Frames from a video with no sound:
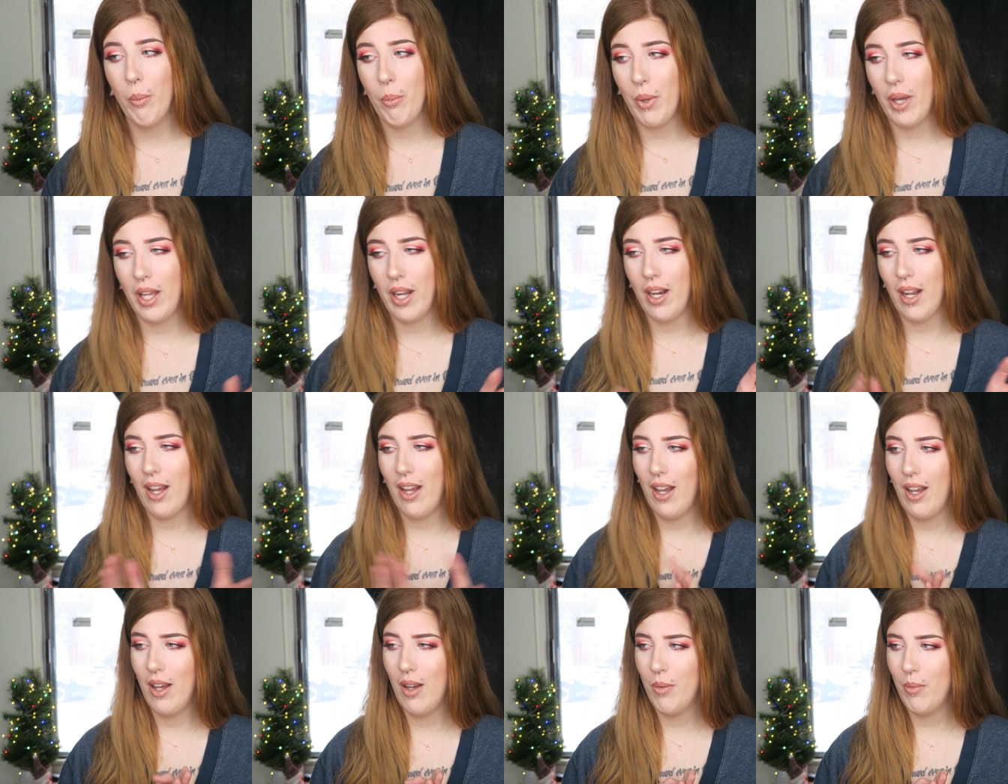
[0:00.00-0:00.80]
But
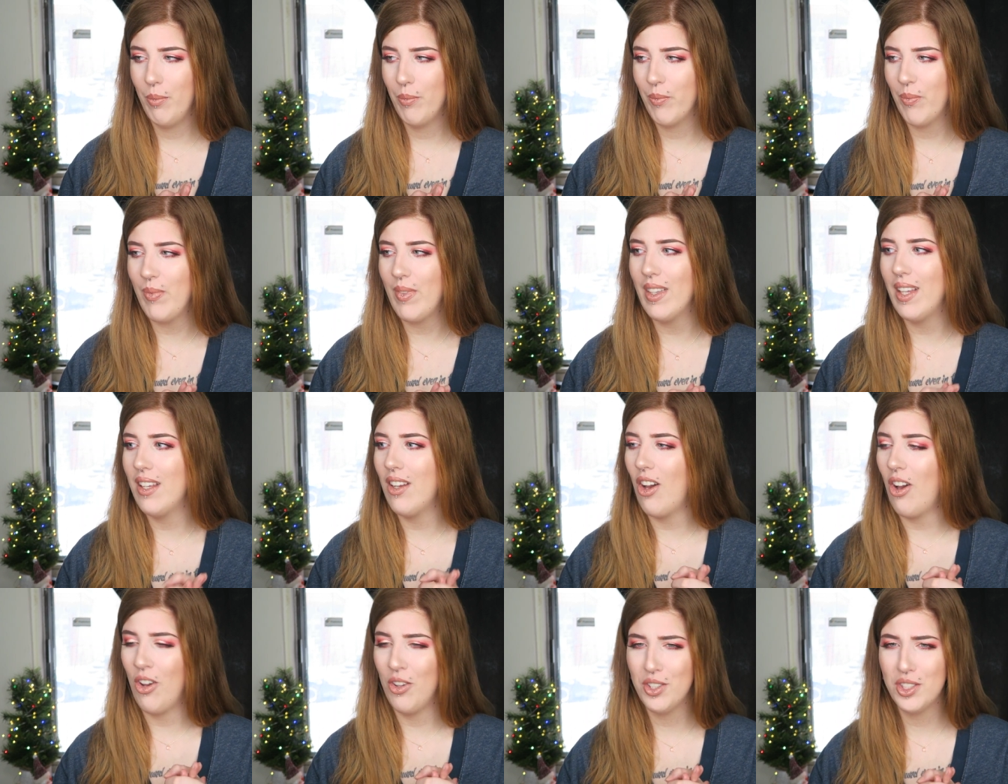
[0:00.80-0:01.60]
um
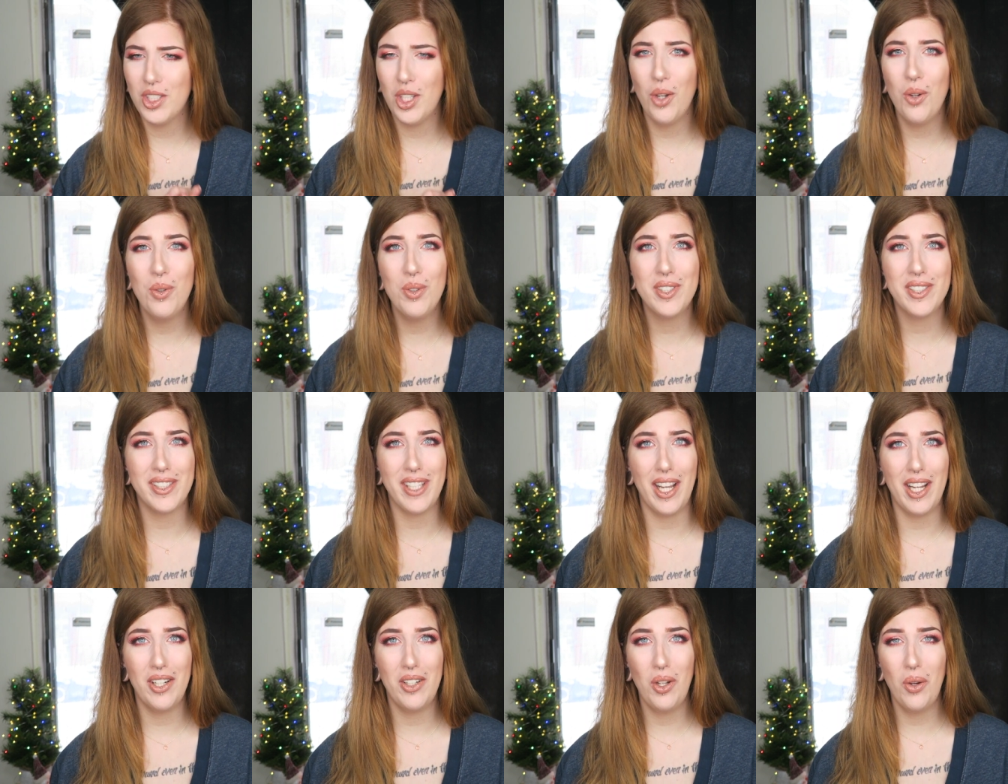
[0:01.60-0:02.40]
also,
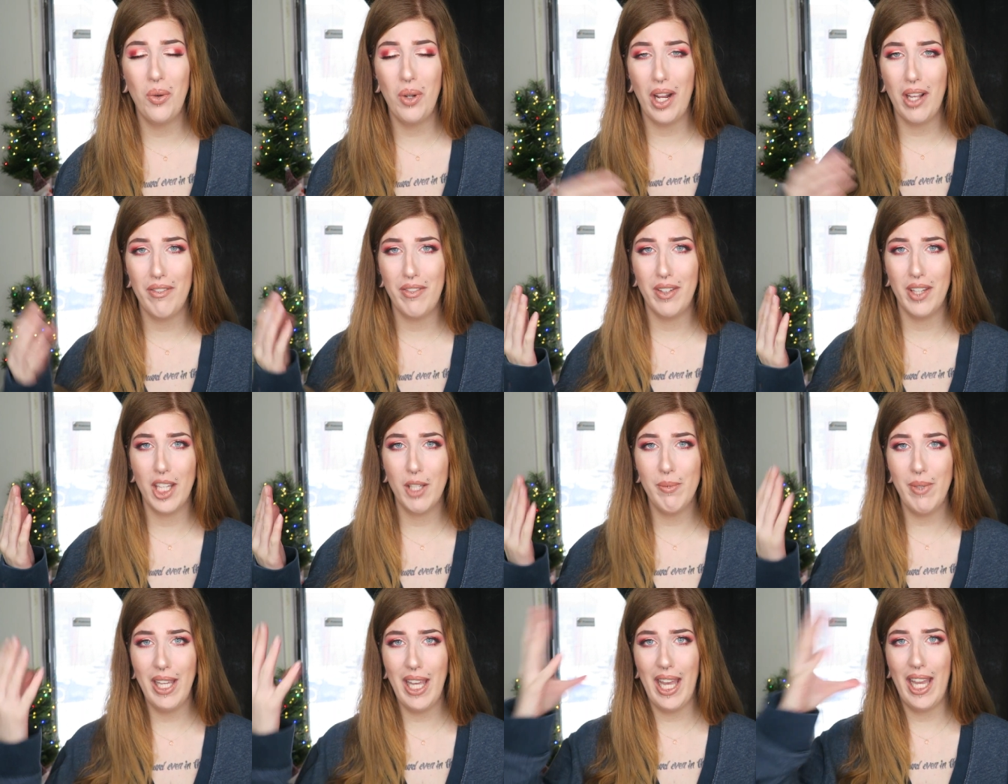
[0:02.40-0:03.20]
side note, I feel
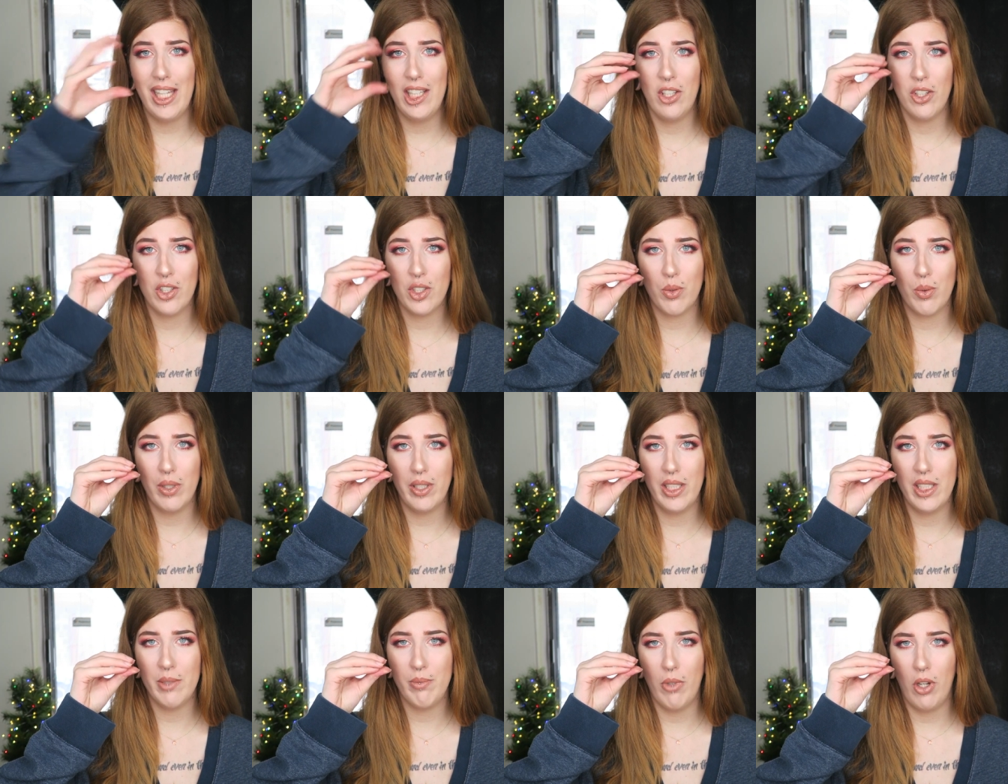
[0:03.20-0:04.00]
like my head looks
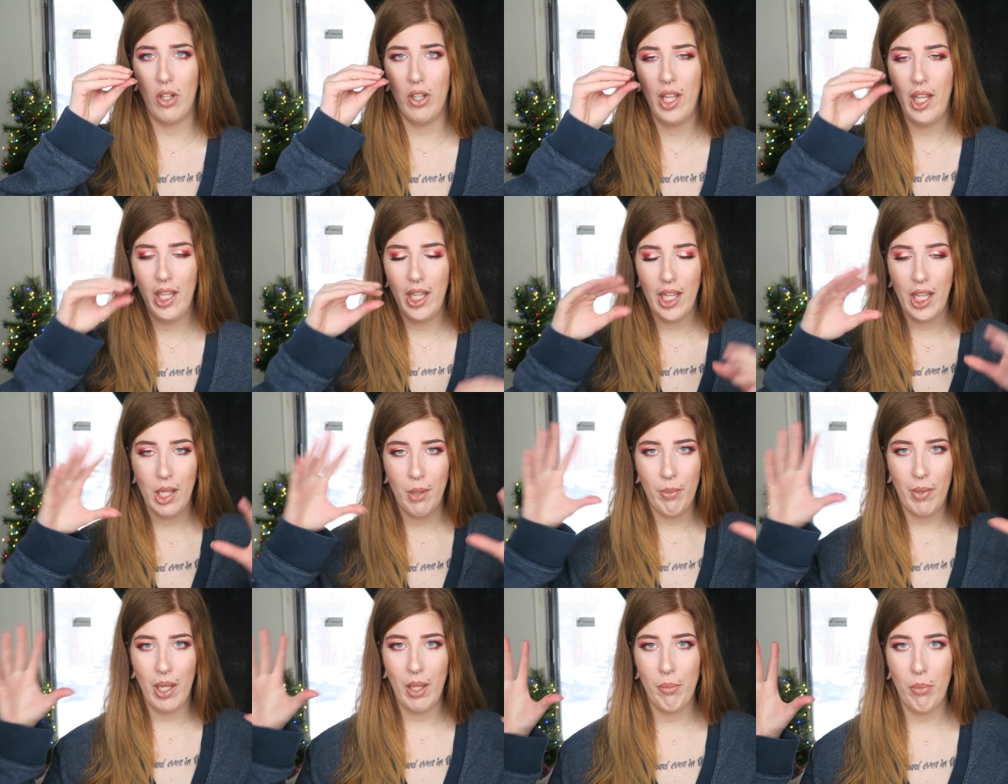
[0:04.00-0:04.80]
really small
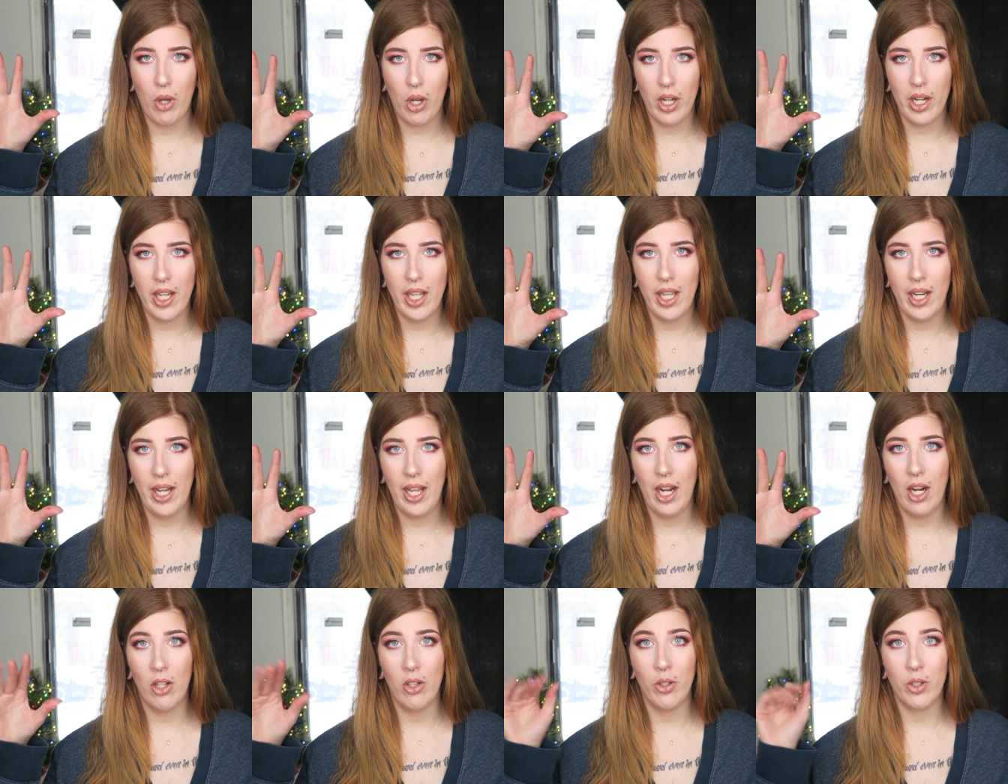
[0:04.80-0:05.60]
and my body and
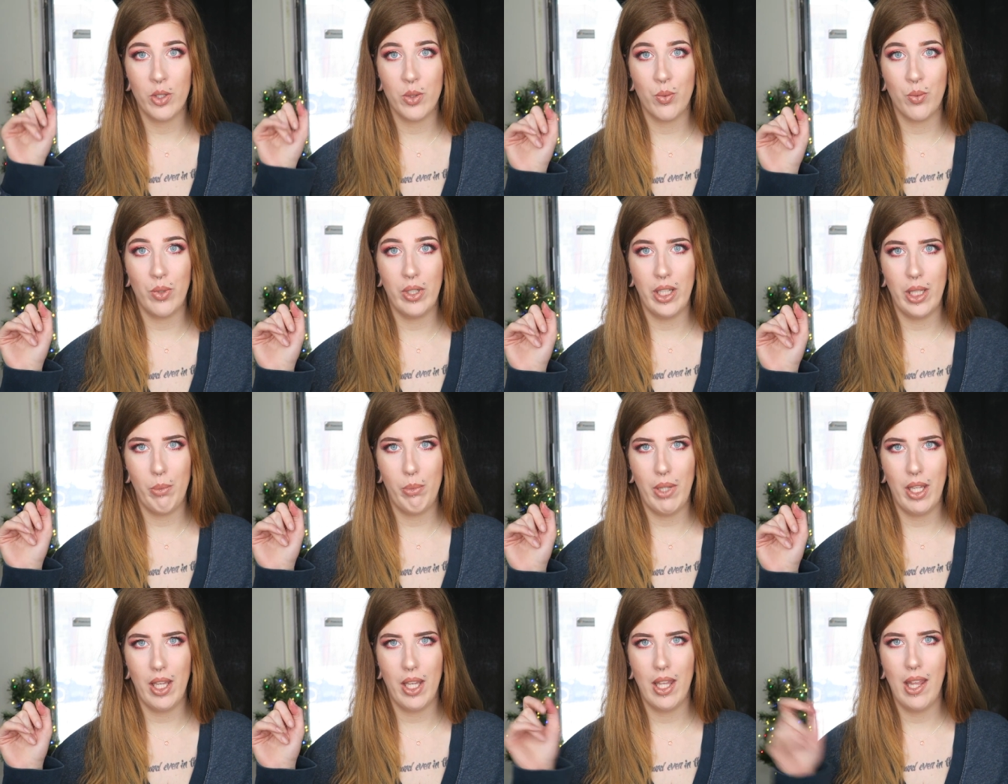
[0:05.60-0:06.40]
hair looks really
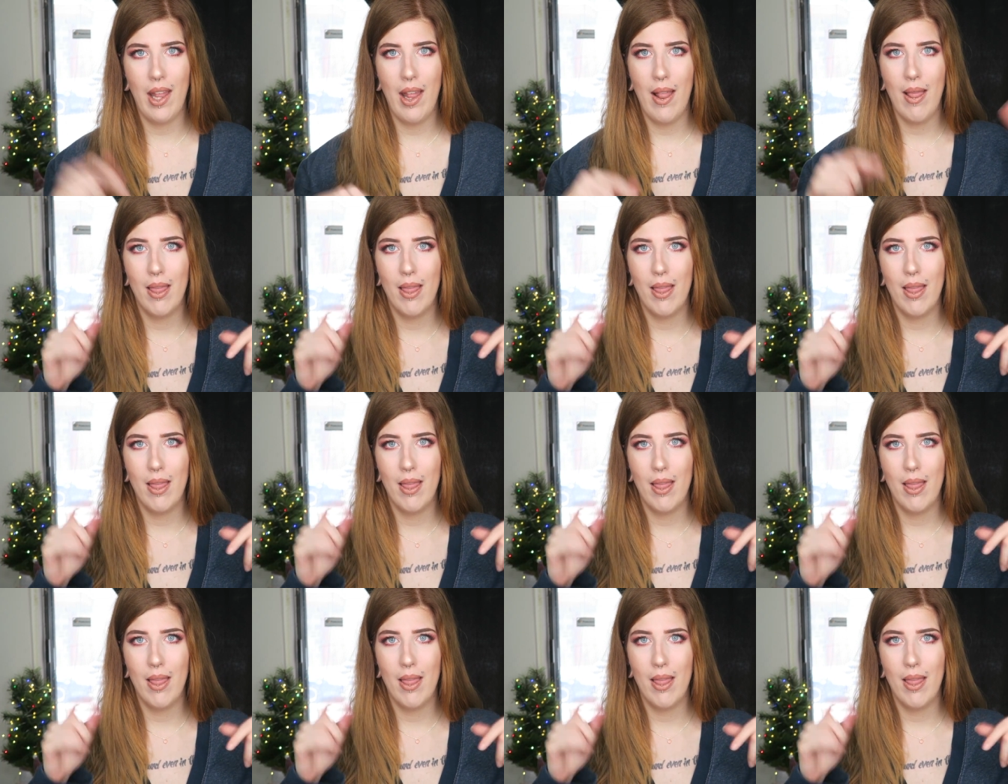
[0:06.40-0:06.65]
big.